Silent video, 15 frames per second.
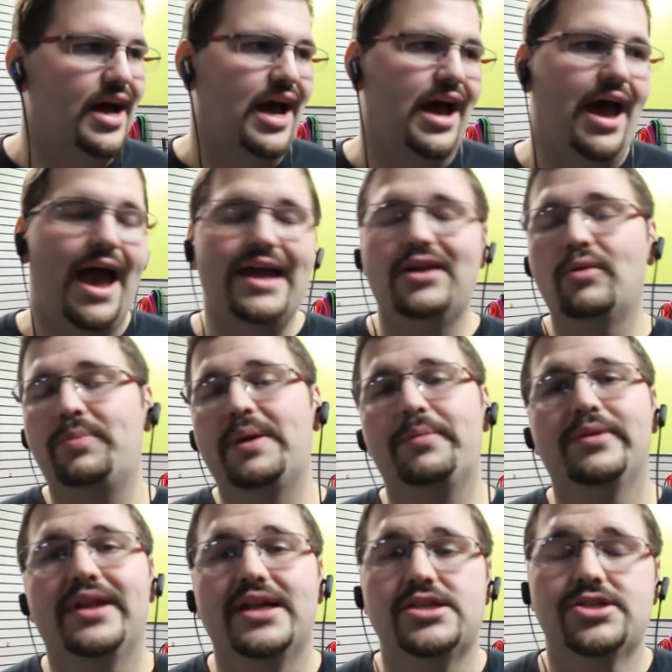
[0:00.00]
I know
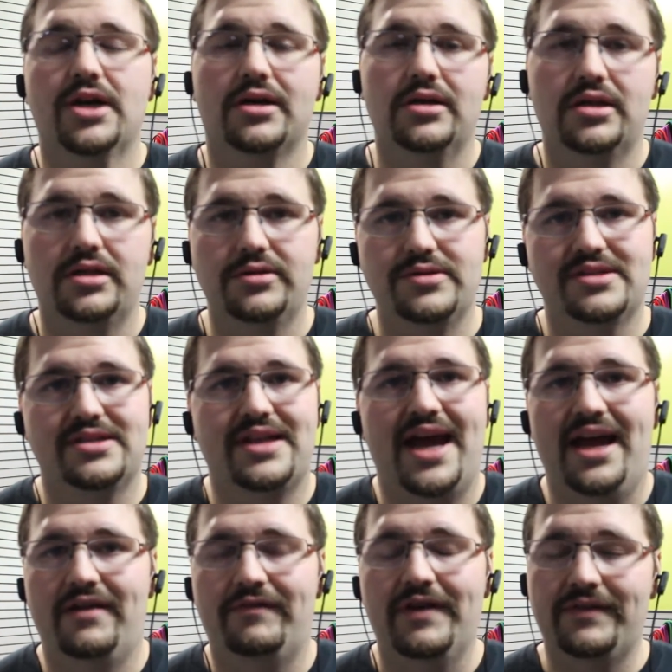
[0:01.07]
people that struggle to lose
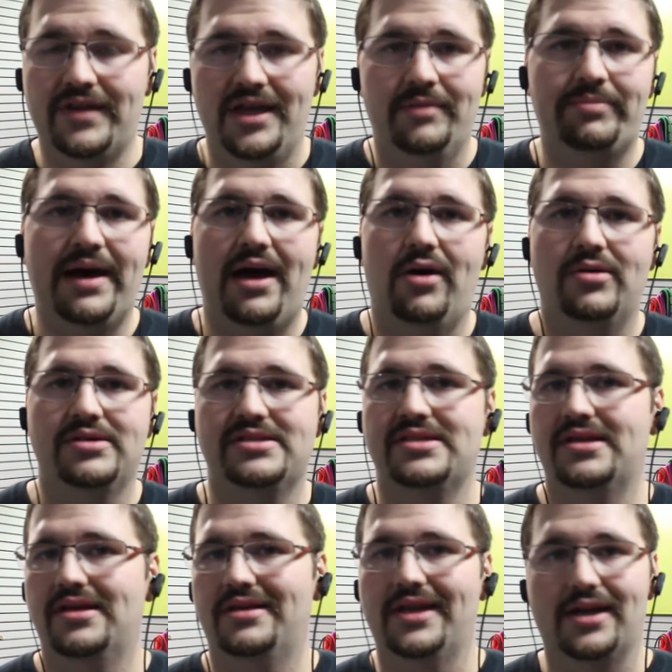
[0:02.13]
10, 15
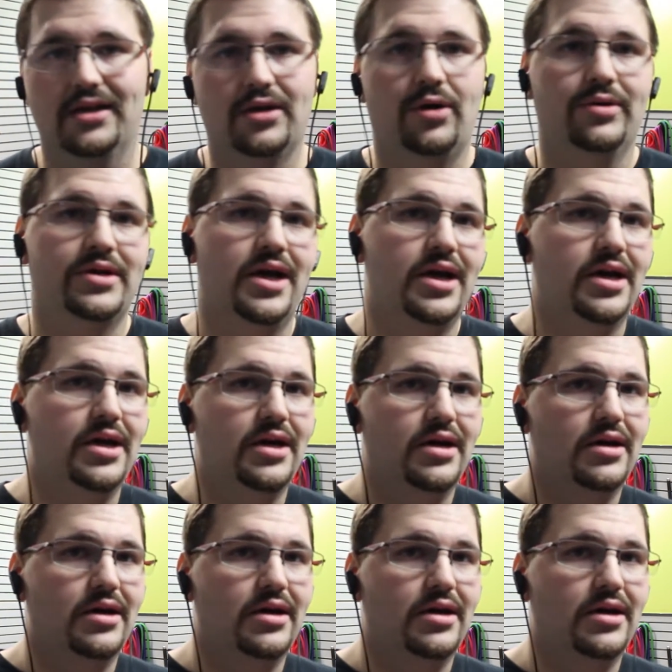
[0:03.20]
pounds, let alone